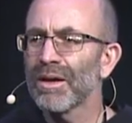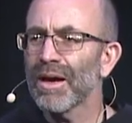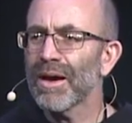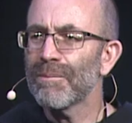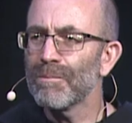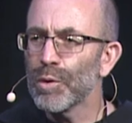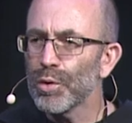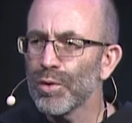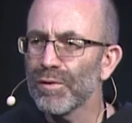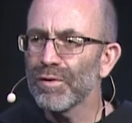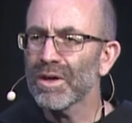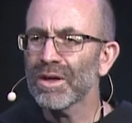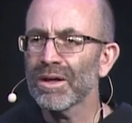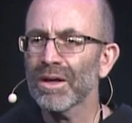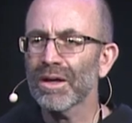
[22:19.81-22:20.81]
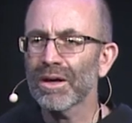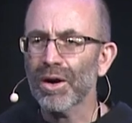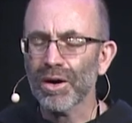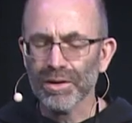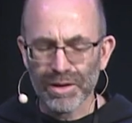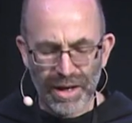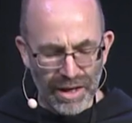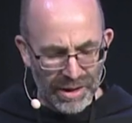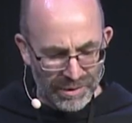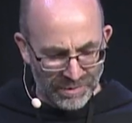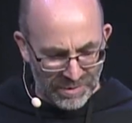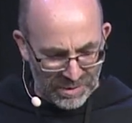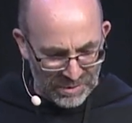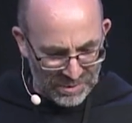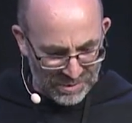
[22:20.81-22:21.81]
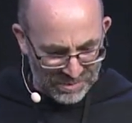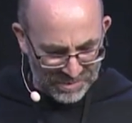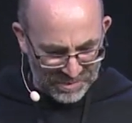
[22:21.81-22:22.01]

and moving in our lives.